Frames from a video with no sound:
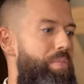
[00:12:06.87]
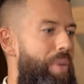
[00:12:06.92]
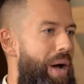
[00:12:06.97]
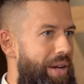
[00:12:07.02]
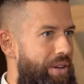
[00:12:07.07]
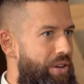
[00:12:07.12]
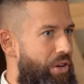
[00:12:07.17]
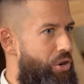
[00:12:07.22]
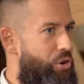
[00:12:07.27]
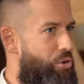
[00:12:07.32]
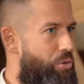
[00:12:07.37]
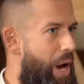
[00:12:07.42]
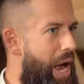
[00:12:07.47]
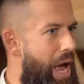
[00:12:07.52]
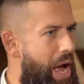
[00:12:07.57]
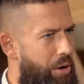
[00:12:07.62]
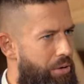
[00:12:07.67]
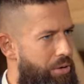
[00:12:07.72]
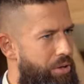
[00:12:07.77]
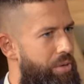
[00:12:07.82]
by the
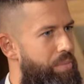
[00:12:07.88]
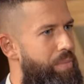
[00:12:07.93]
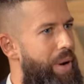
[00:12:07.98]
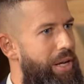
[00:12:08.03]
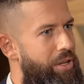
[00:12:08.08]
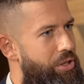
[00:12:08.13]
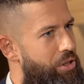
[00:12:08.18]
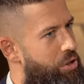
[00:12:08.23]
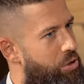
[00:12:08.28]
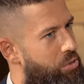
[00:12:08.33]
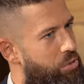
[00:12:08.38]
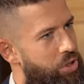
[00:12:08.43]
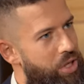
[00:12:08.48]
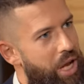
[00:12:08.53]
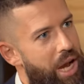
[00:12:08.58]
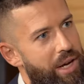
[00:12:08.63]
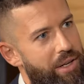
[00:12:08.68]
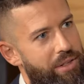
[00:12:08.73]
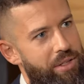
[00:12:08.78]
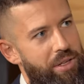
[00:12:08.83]
crowd, by the
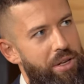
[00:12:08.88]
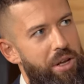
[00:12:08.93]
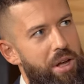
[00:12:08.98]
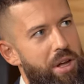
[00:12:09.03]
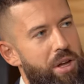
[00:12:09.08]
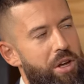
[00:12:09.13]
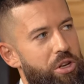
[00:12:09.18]
society.